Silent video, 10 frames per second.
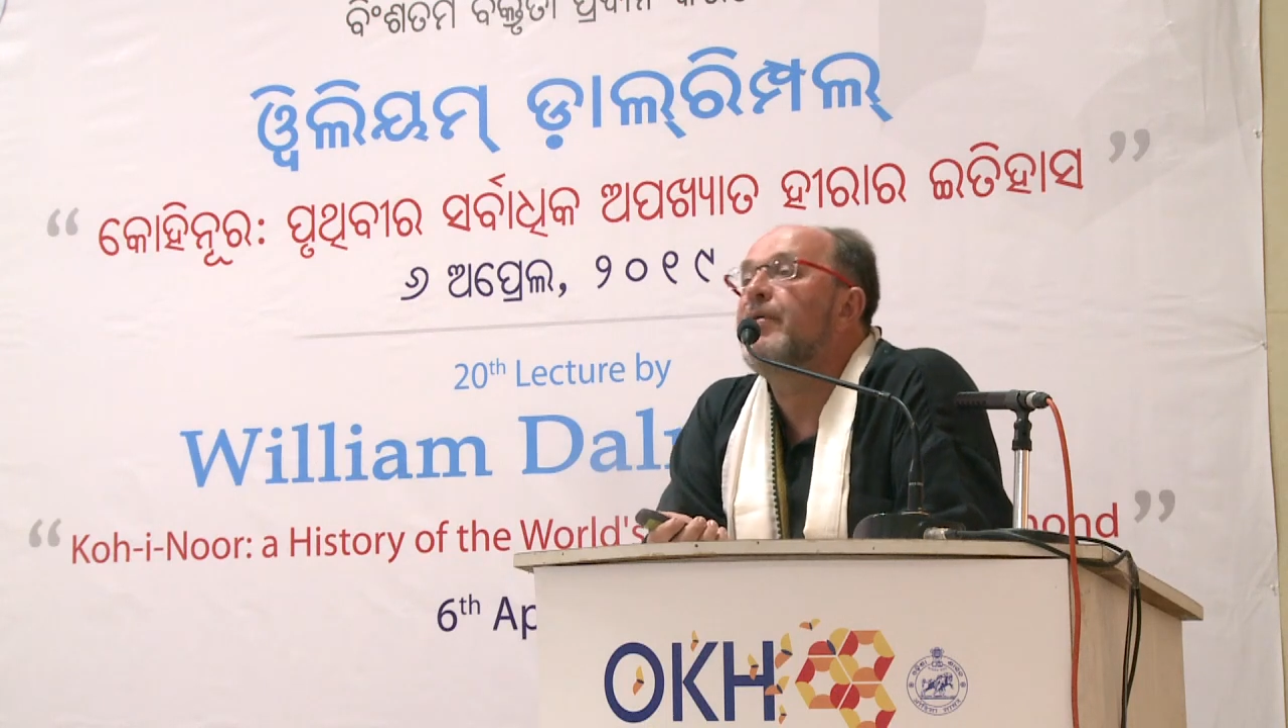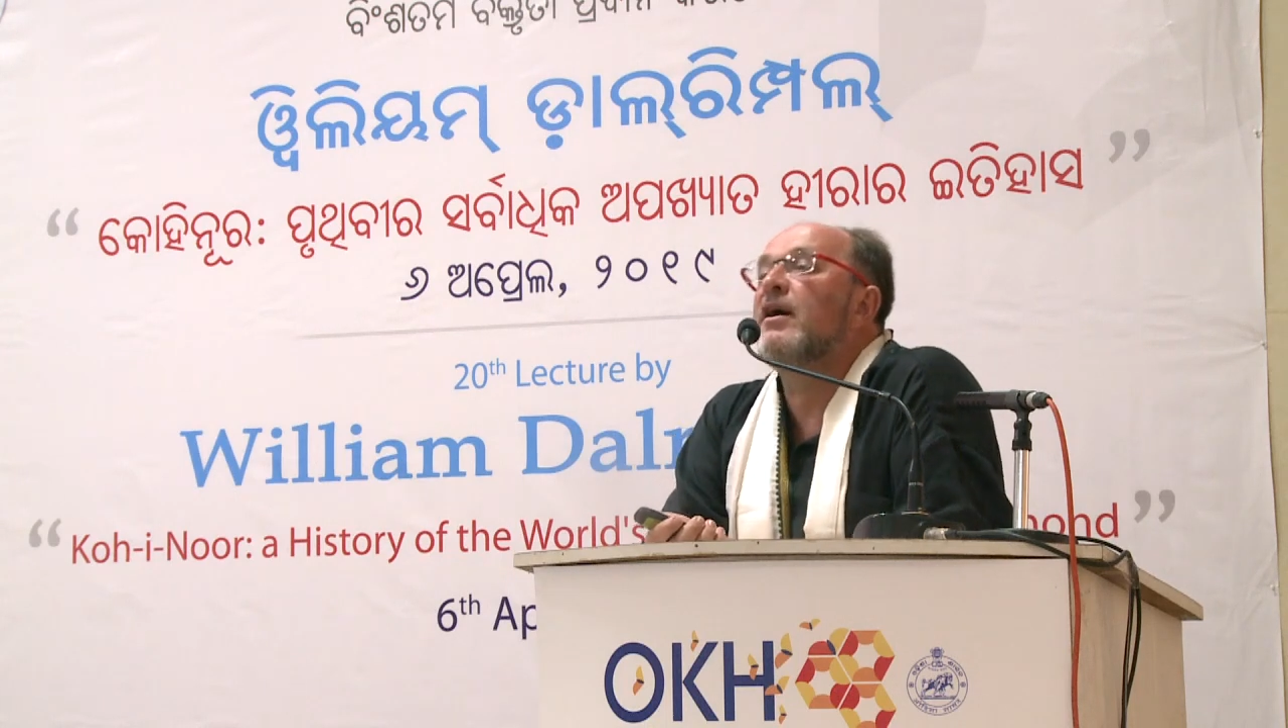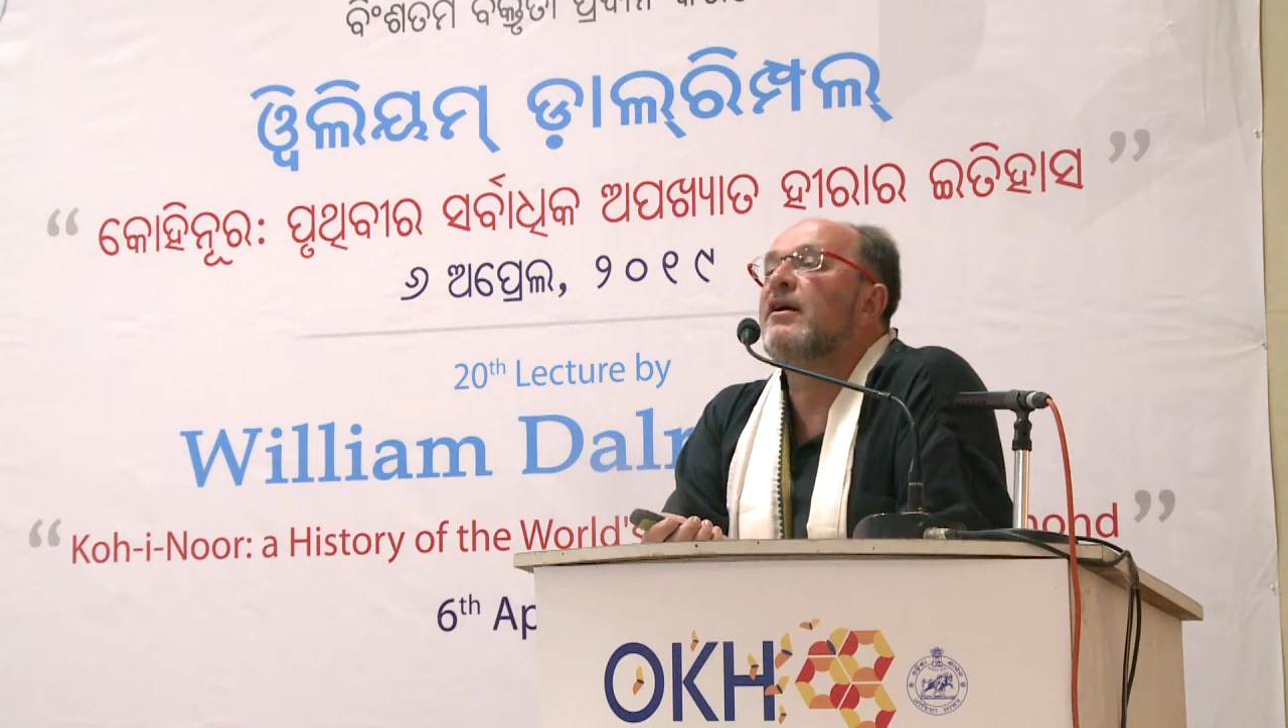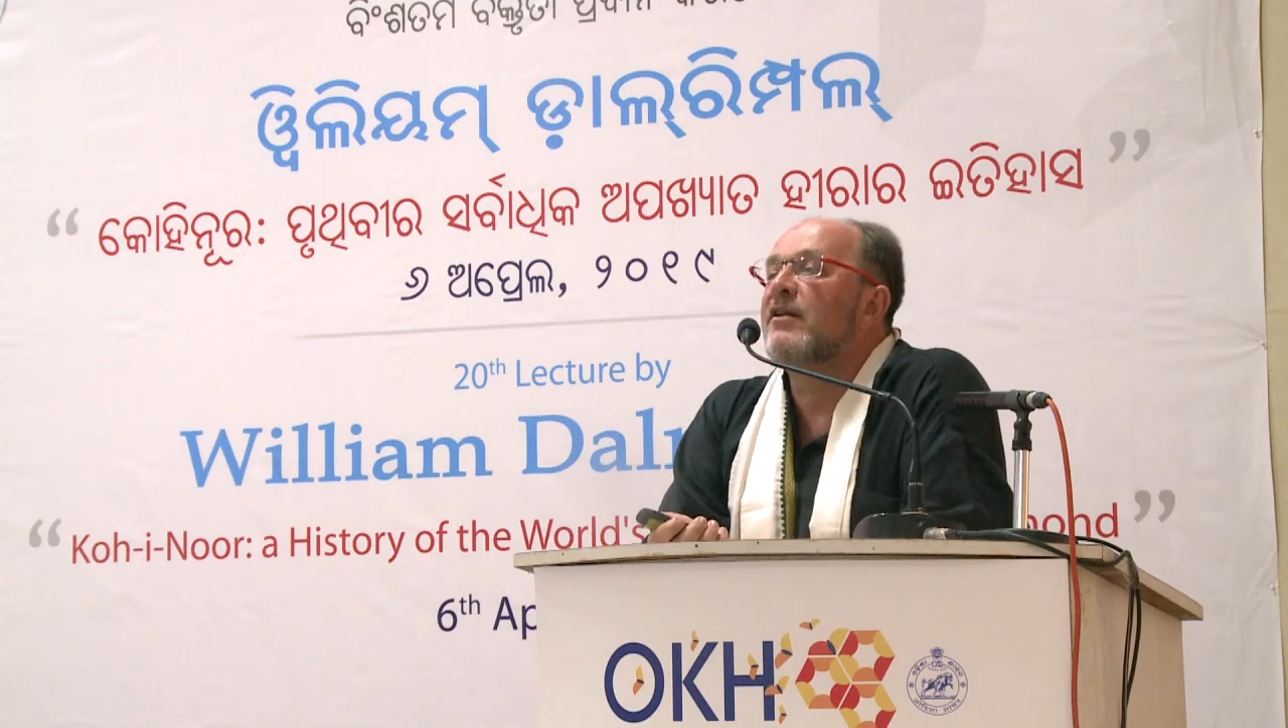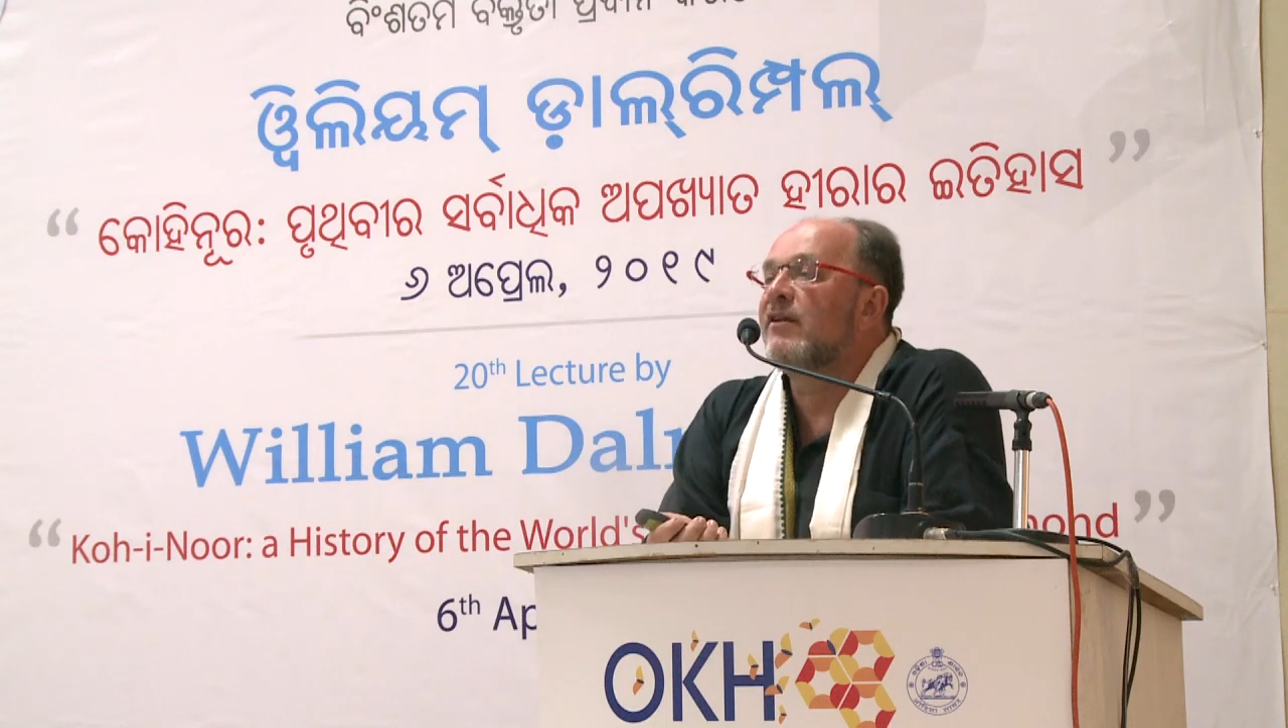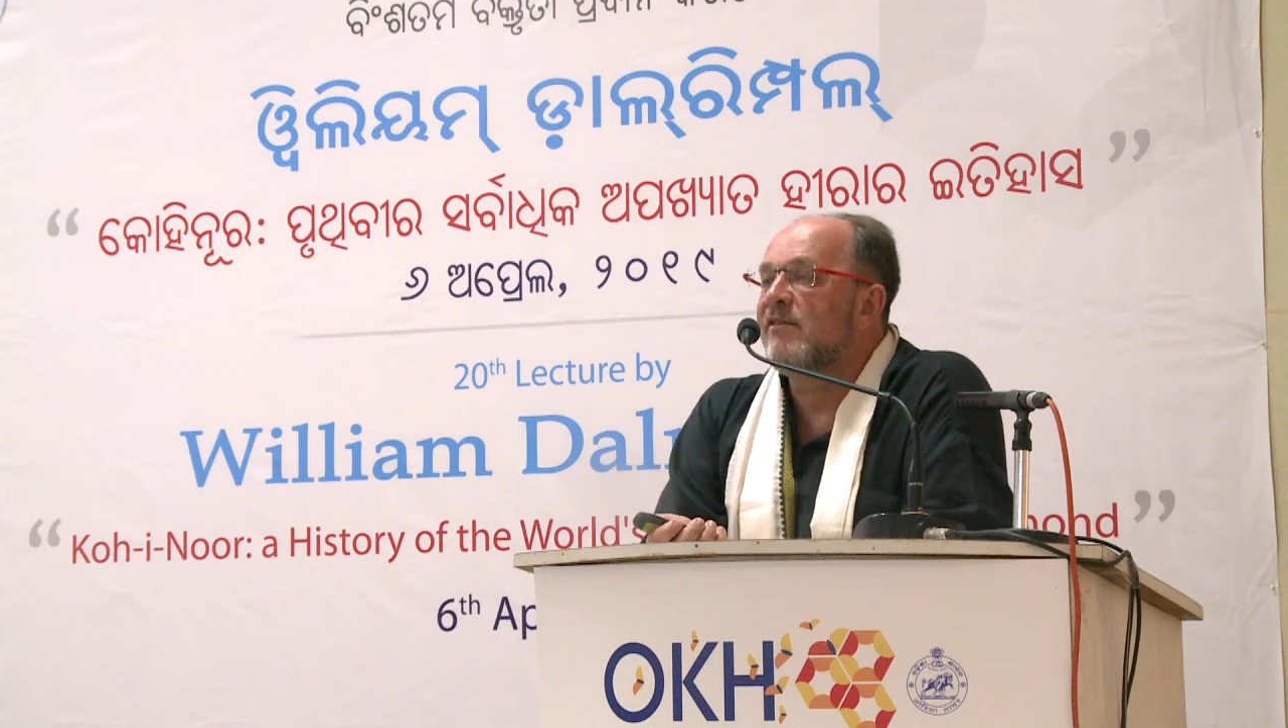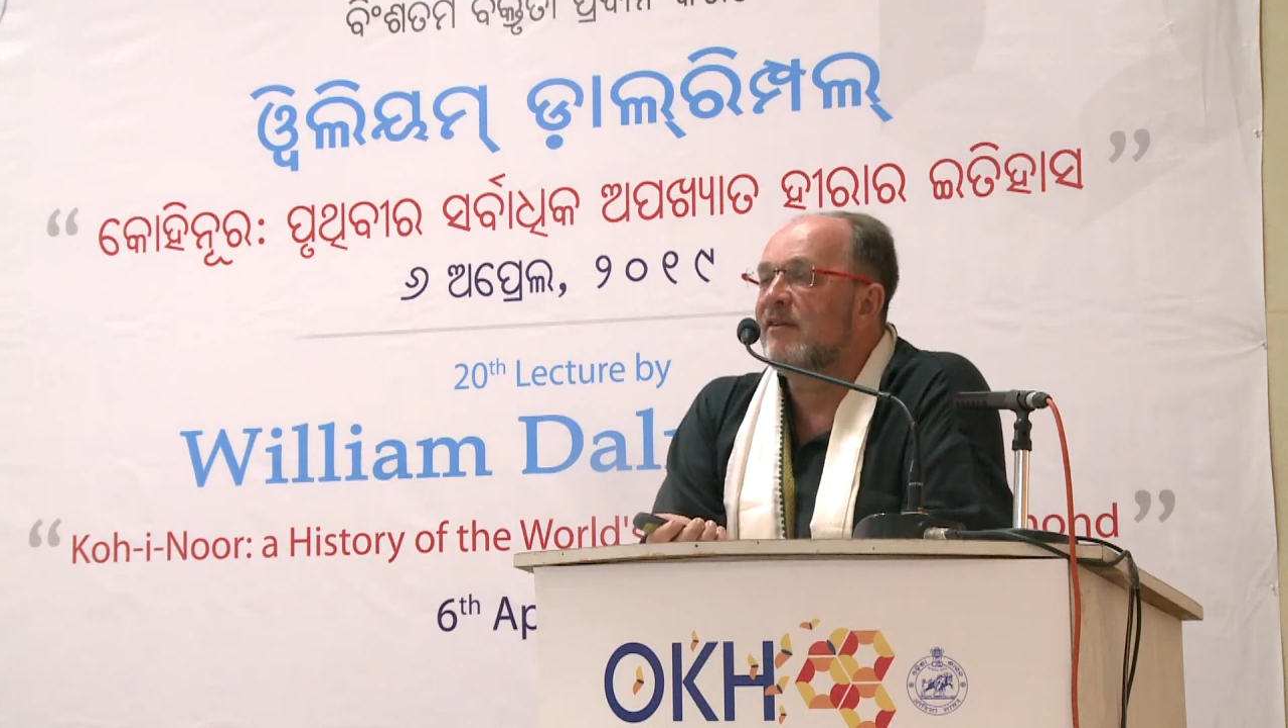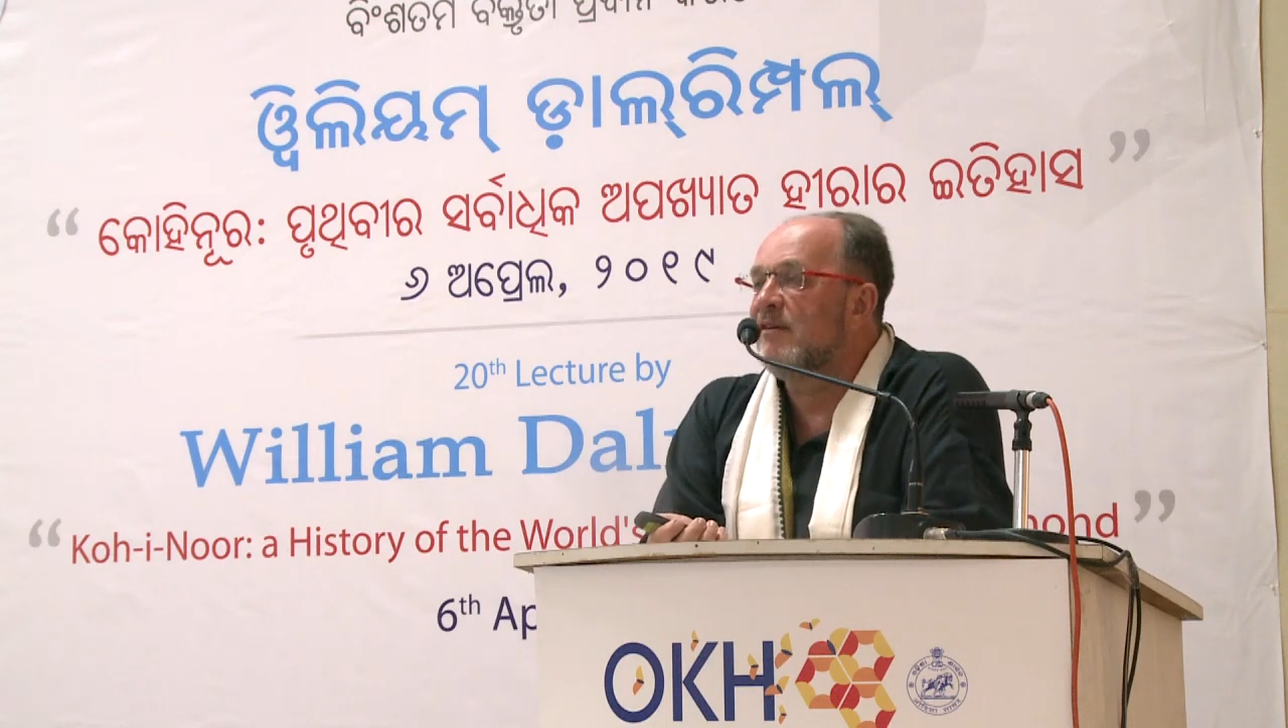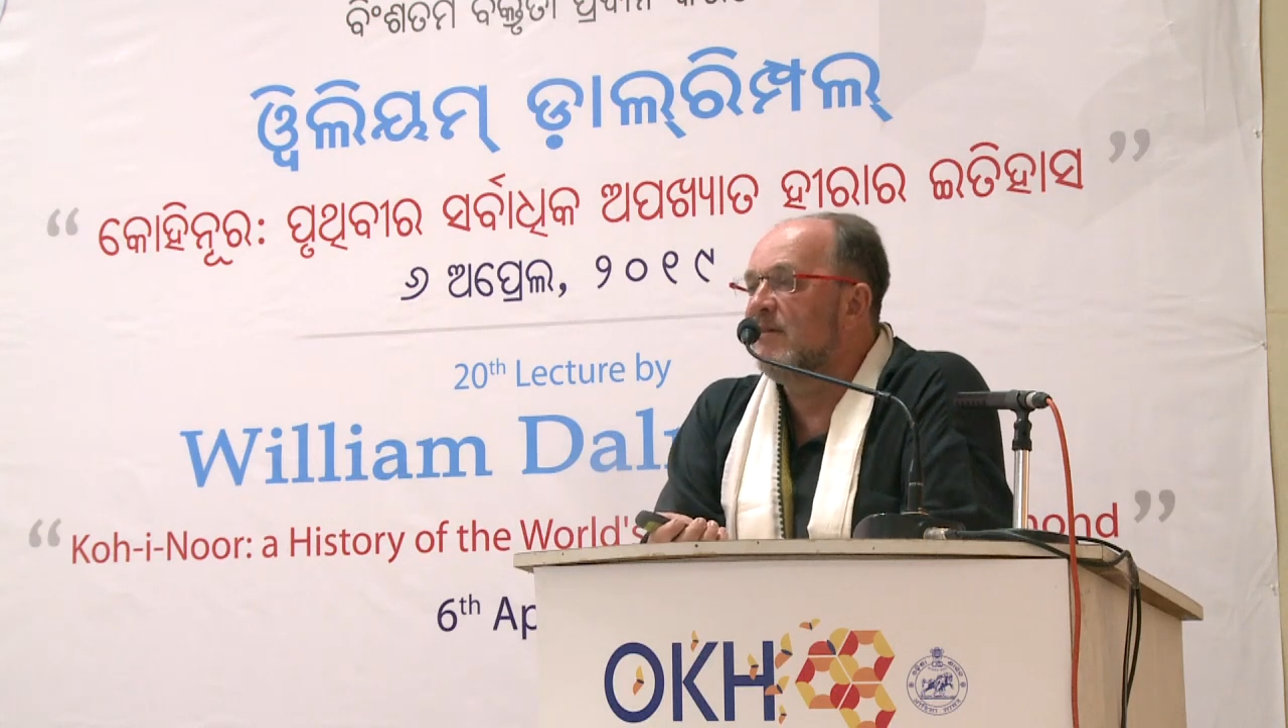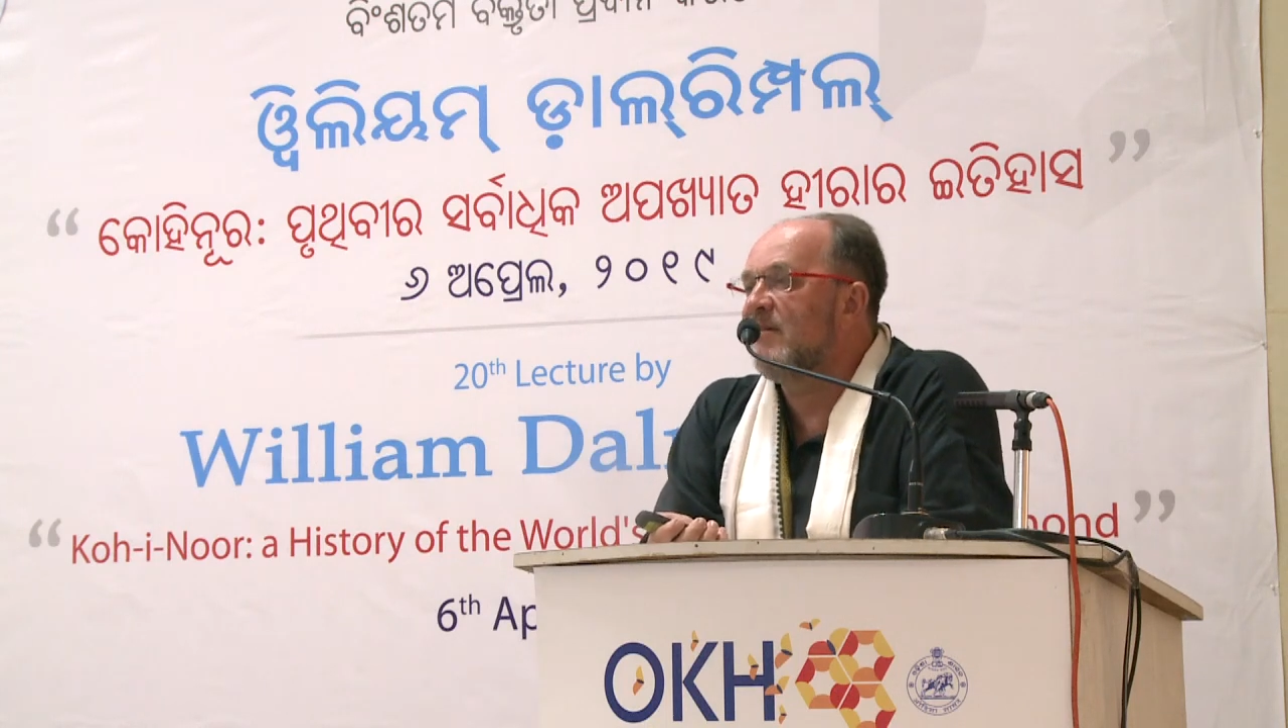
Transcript: pearls and